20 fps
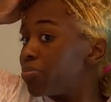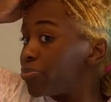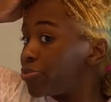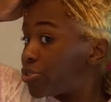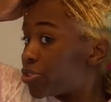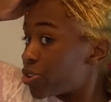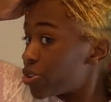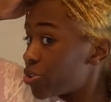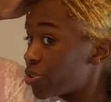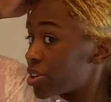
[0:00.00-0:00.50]

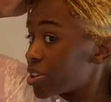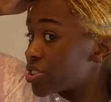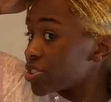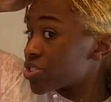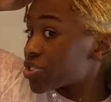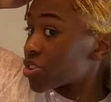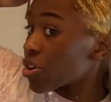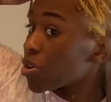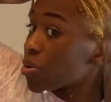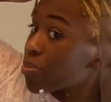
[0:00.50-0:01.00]
Dude, it's
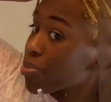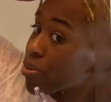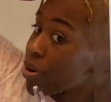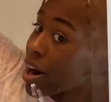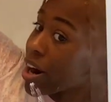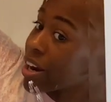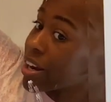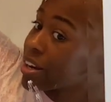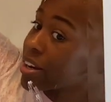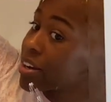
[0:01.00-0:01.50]
so
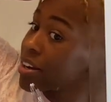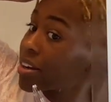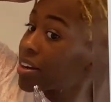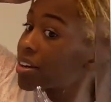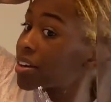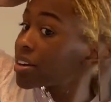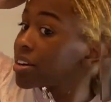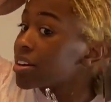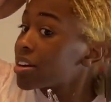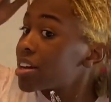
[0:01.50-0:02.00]
bright.
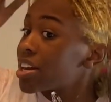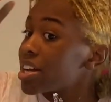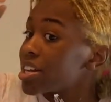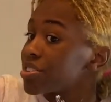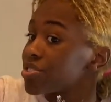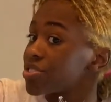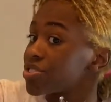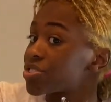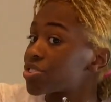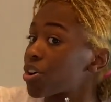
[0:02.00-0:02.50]

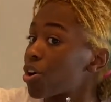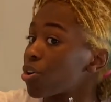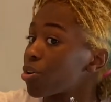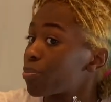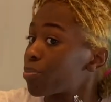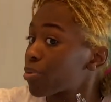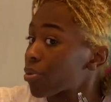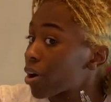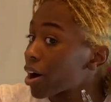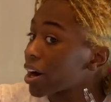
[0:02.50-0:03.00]

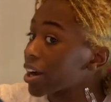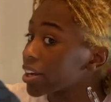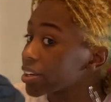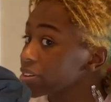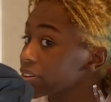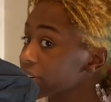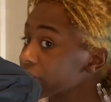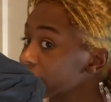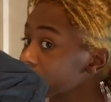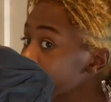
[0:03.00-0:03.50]

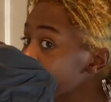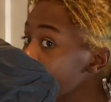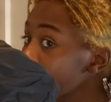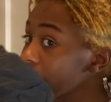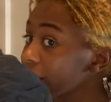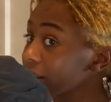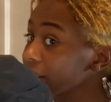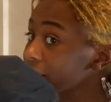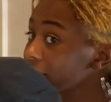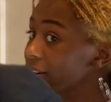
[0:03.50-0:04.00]
Look at
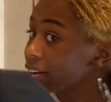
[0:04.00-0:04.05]
that.